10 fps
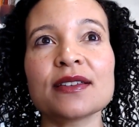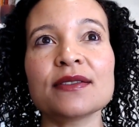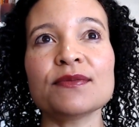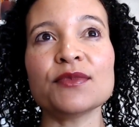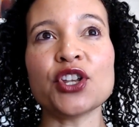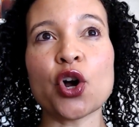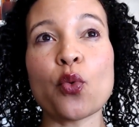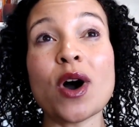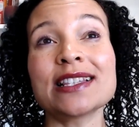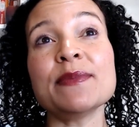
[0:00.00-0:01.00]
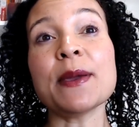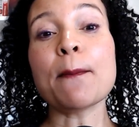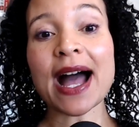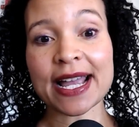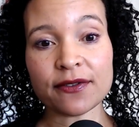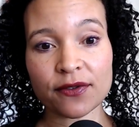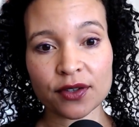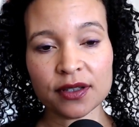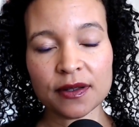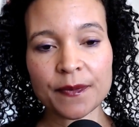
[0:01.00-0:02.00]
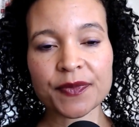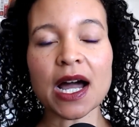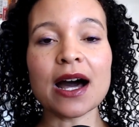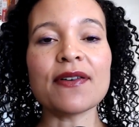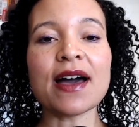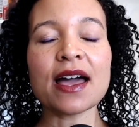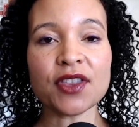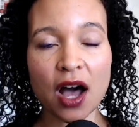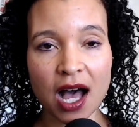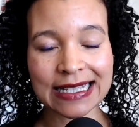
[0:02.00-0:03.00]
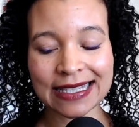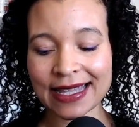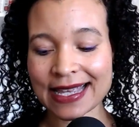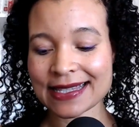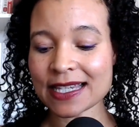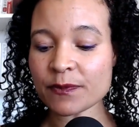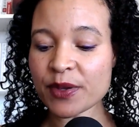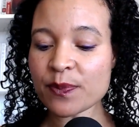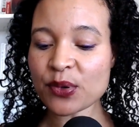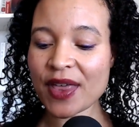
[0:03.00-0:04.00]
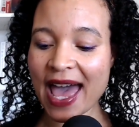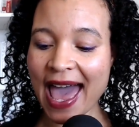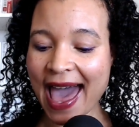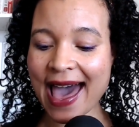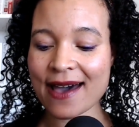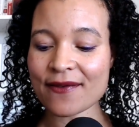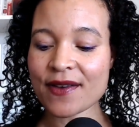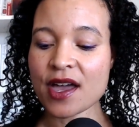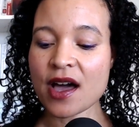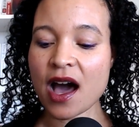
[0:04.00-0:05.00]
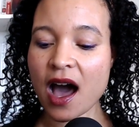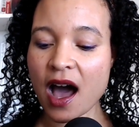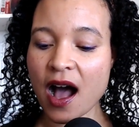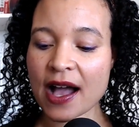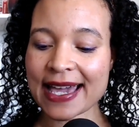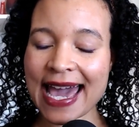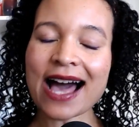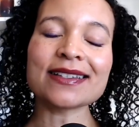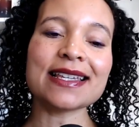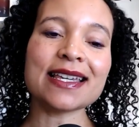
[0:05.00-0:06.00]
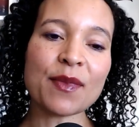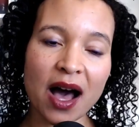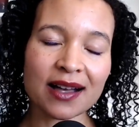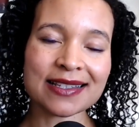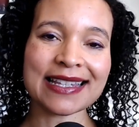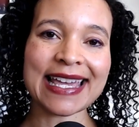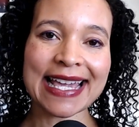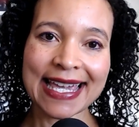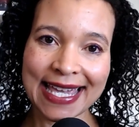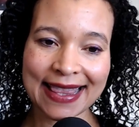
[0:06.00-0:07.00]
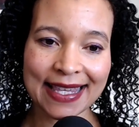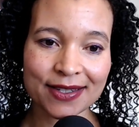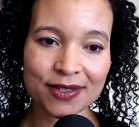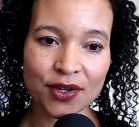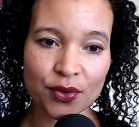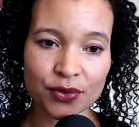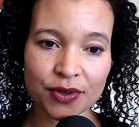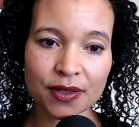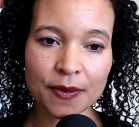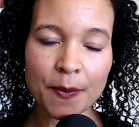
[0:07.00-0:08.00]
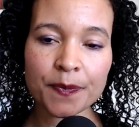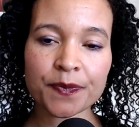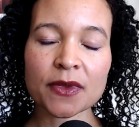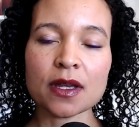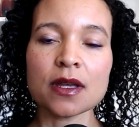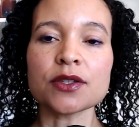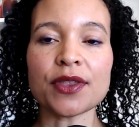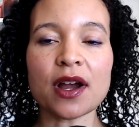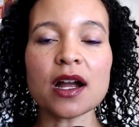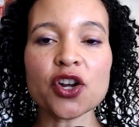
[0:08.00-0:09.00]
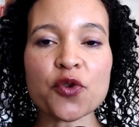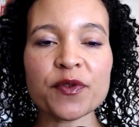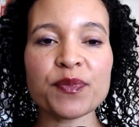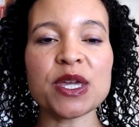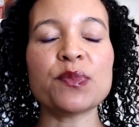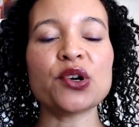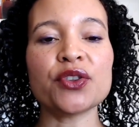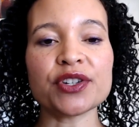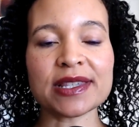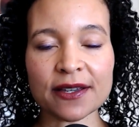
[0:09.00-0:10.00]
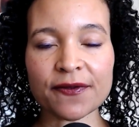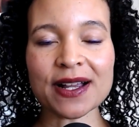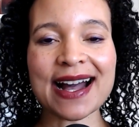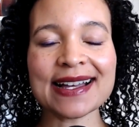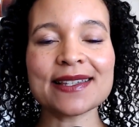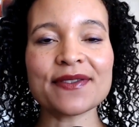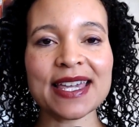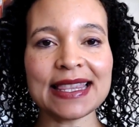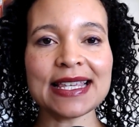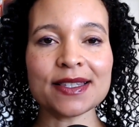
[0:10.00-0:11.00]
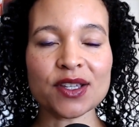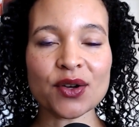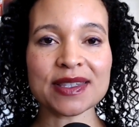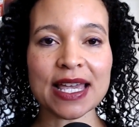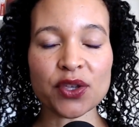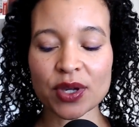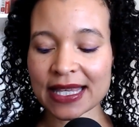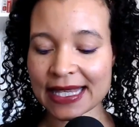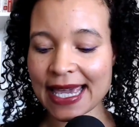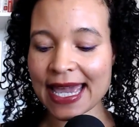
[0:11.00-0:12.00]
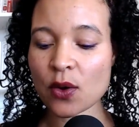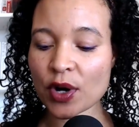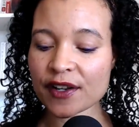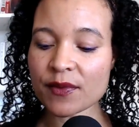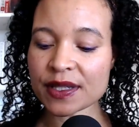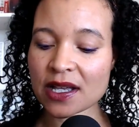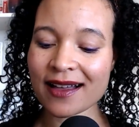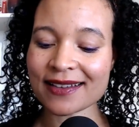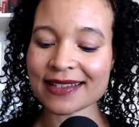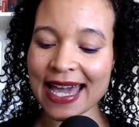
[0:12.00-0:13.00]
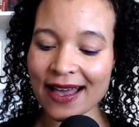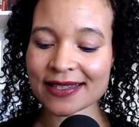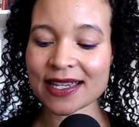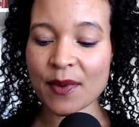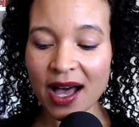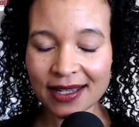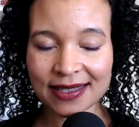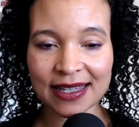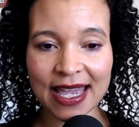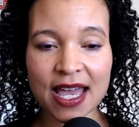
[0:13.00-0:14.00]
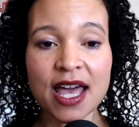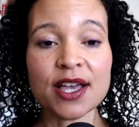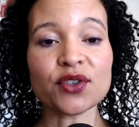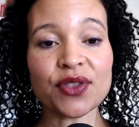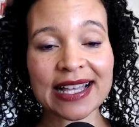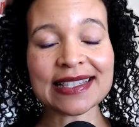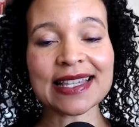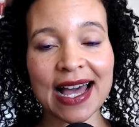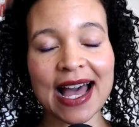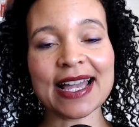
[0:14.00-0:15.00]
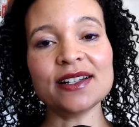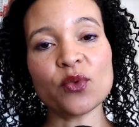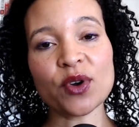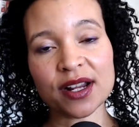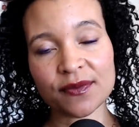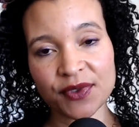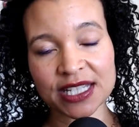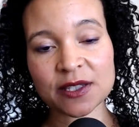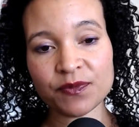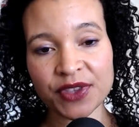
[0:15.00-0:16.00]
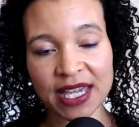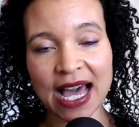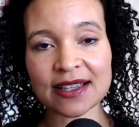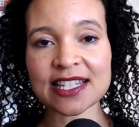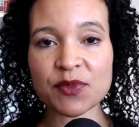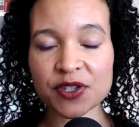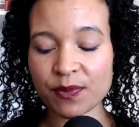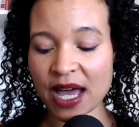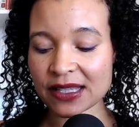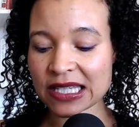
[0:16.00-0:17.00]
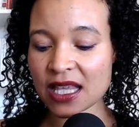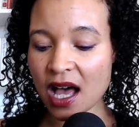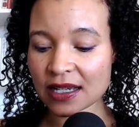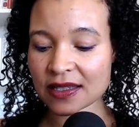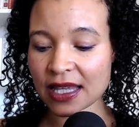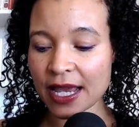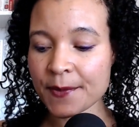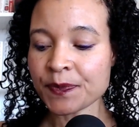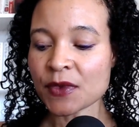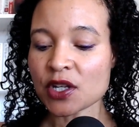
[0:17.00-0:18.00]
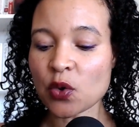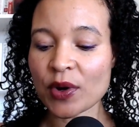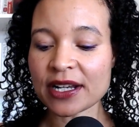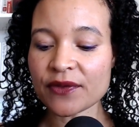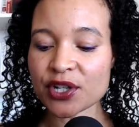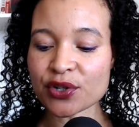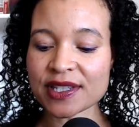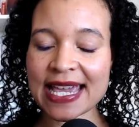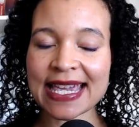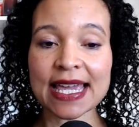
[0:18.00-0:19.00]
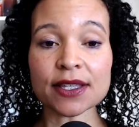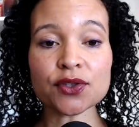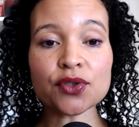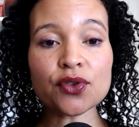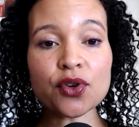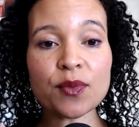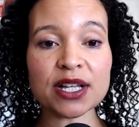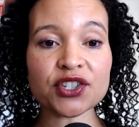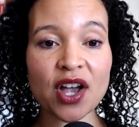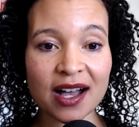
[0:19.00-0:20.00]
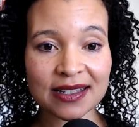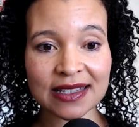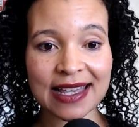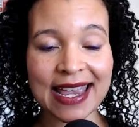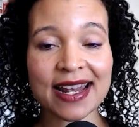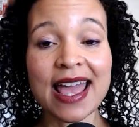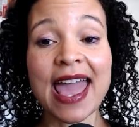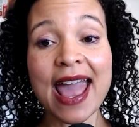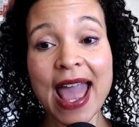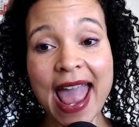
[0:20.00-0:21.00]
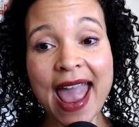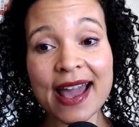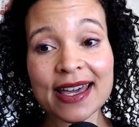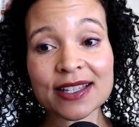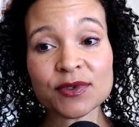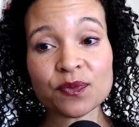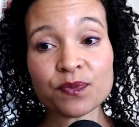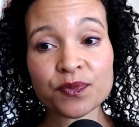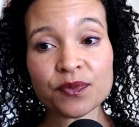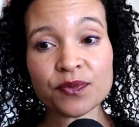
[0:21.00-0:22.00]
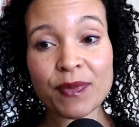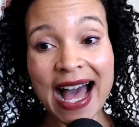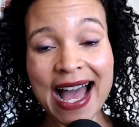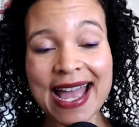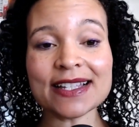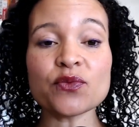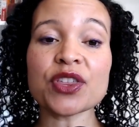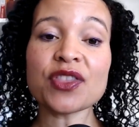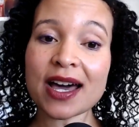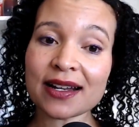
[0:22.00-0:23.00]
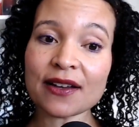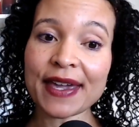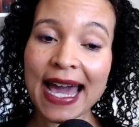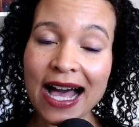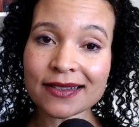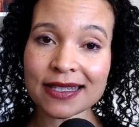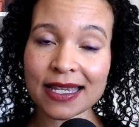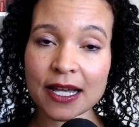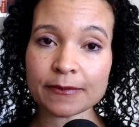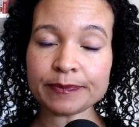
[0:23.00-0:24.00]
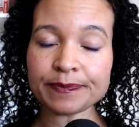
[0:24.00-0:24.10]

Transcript: want to be mindful of the oxalates is people that have calcium oxalate kidney stones. So there are a group of people, there's different kinds of kidney stones that you can get. One of them is called calcium oxalate. So that's the kind where the calcium is bound to the oxalate. So whenever you're taking in too much oxalate combined with not enough calcium,